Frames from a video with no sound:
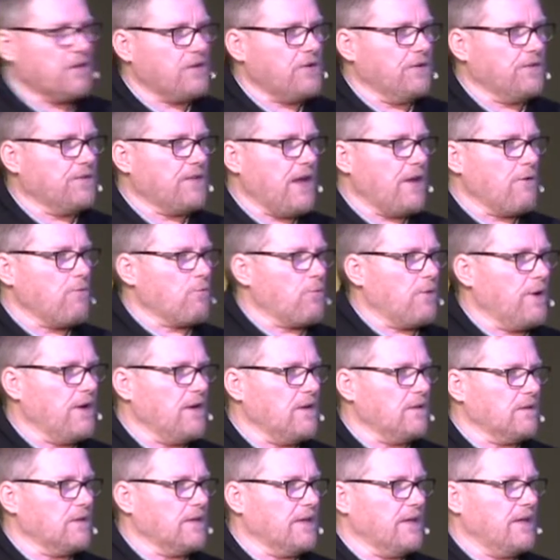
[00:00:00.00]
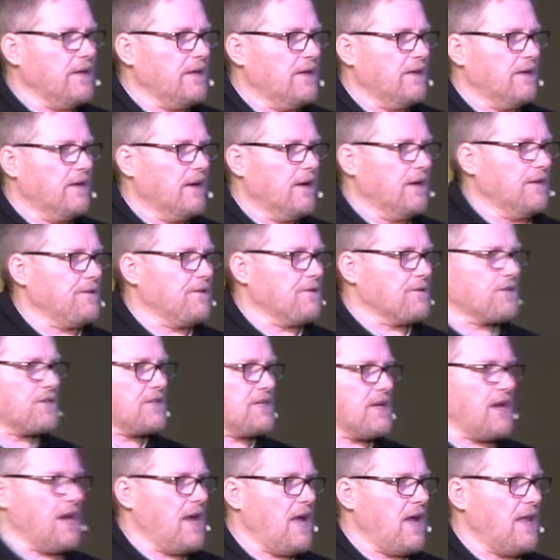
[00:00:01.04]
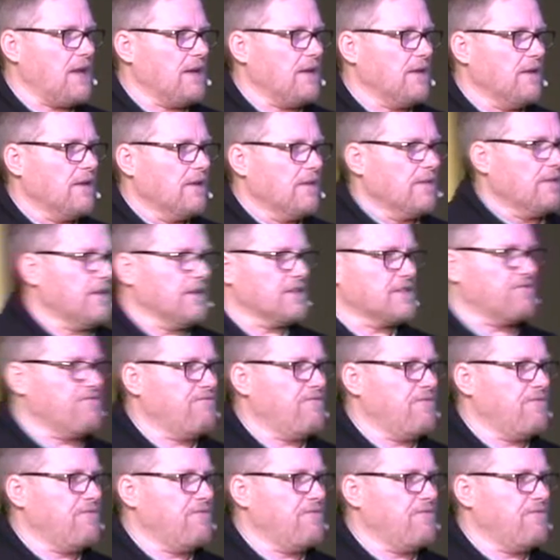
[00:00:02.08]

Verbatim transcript: could they really understand this